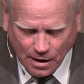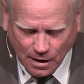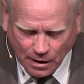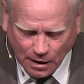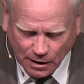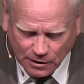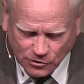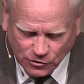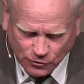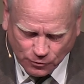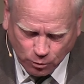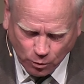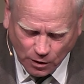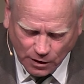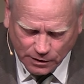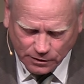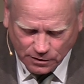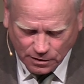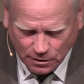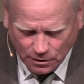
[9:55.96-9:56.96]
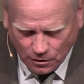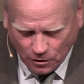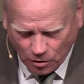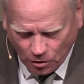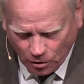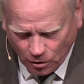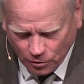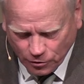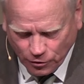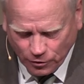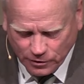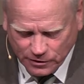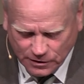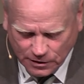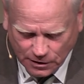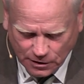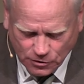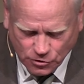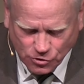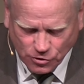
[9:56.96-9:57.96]
And I just want to call your
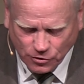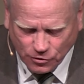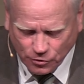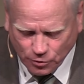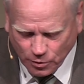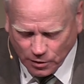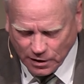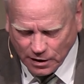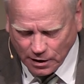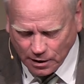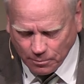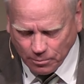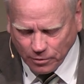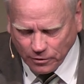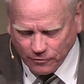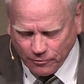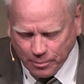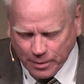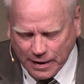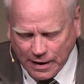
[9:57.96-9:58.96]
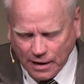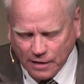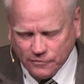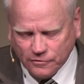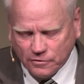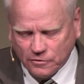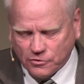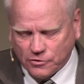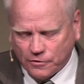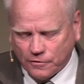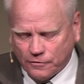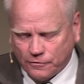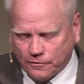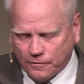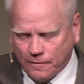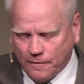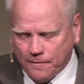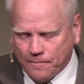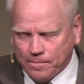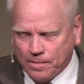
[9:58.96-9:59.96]
attention to a couple of
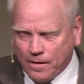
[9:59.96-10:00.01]
passages